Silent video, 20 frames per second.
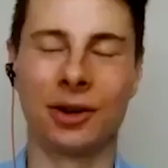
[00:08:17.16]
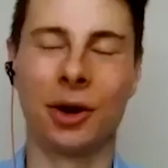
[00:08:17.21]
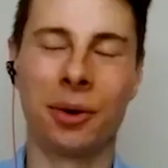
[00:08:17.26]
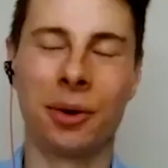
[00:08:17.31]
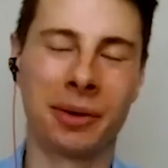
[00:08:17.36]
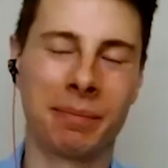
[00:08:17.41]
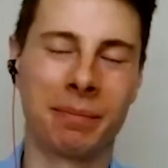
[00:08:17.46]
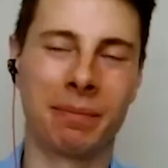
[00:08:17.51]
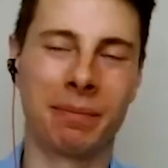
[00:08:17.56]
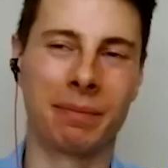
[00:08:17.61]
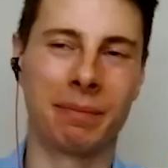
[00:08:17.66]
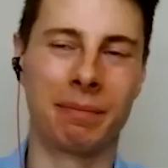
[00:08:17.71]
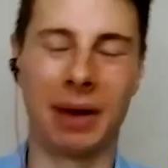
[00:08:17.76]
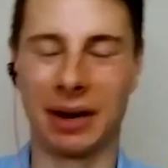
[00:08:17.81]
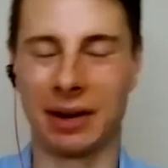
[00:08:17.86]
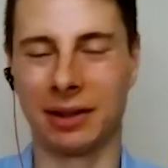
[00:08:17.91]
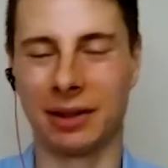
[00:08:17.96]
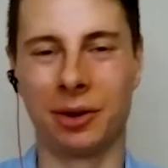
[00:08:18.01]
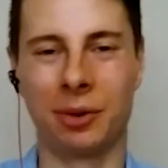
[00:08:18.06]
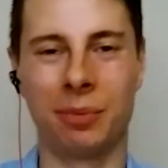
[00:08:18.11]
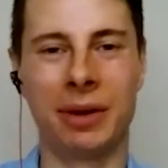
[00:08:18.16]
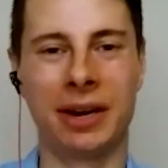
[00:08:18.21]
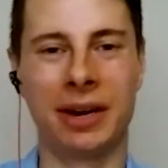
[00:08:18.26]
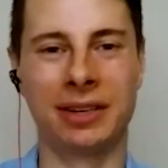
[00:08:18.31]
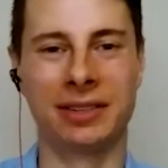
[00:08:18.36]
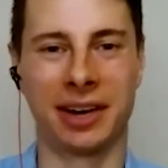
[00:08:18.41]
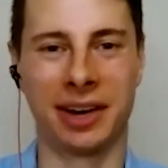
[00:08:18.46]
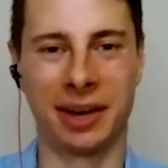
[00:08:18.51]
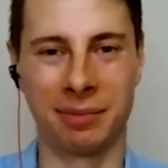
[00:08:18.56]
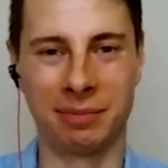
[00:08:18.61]
going back a little bit in
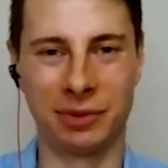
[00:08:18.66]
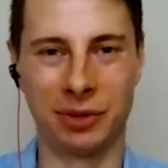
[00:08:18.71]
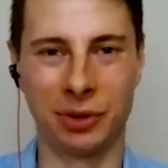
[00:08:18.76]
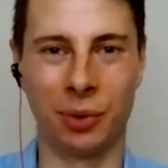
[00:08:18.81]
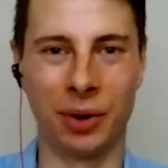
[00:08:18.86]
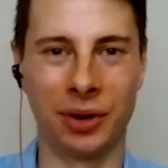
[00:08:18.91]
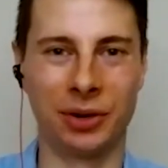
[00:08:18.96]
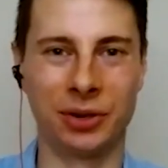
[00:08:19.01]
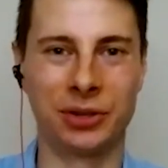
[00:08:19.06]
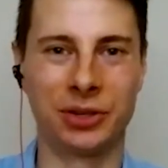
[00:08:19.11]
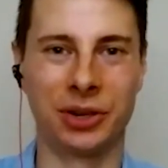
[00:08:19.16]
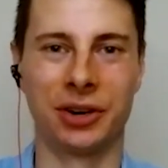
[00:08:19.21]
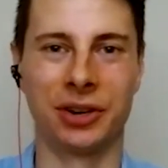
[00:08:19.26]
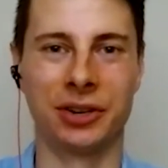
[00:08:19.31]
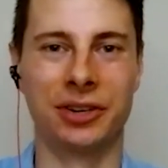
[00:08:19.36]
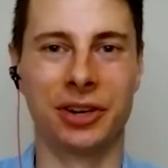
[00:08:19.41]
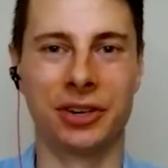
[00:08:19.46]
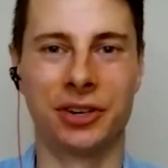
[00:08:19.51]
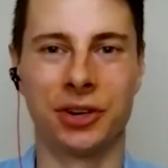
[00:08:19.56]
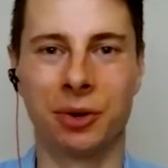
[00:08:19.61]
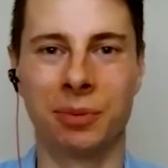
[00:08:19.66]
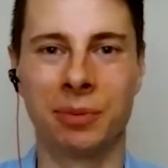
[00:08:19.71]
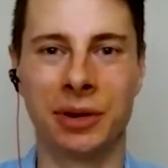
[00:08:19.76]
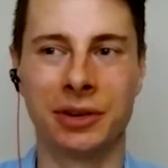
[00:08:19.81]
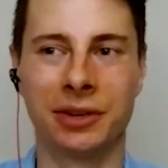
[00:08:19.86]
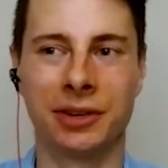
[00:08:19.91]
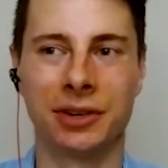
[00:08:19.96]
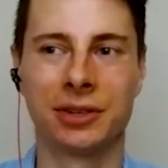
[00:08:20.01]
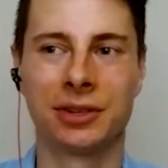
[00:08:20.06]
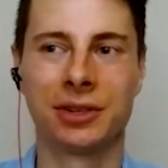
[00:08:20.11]
time to when you started Dutch Home
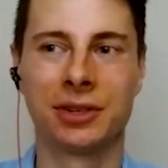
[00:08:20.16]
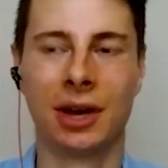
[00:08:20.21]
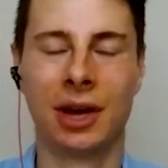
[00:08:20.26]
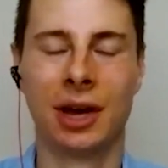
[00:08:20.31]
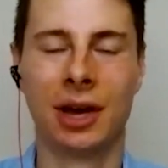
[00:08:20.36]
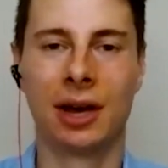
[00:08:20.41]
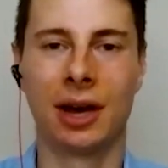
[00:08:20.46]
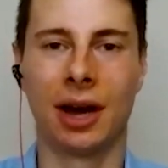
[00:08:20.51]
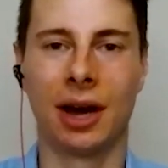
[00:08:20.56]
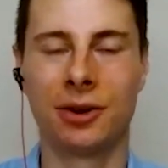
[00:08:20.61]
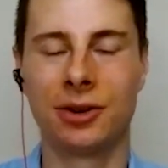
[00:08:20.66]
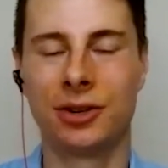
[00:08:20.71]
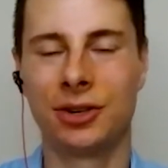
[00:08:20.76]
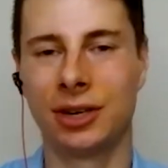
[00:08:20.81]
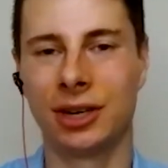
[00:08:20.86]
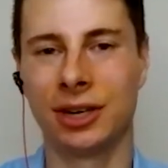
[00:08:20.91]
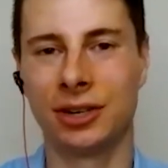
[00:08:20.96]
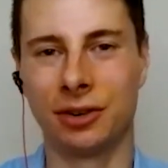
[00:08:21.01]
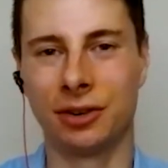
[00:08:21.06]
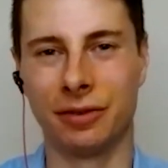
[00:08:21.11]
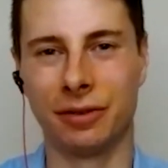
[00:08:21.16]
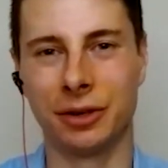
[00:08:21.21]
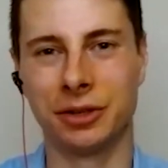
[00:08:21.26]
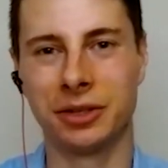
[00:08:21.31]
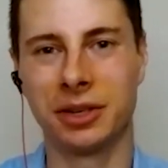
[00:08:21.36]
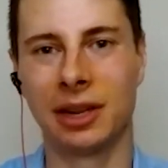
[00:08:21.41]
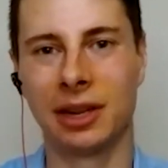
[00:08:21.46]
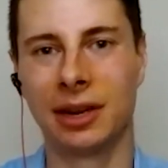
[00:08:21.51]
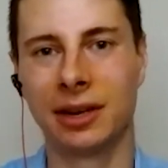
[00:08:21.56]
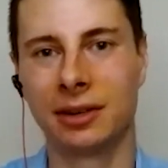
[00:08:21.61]
Hunters, how did you get your first
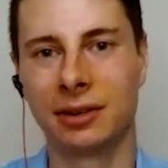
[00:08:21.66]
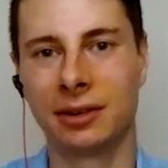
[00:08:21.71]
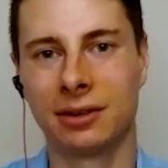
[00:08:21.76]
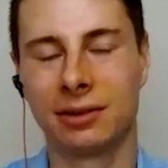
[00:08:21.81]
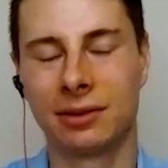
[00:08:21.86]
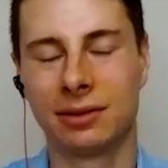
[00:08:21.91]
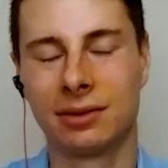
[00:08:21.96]
client?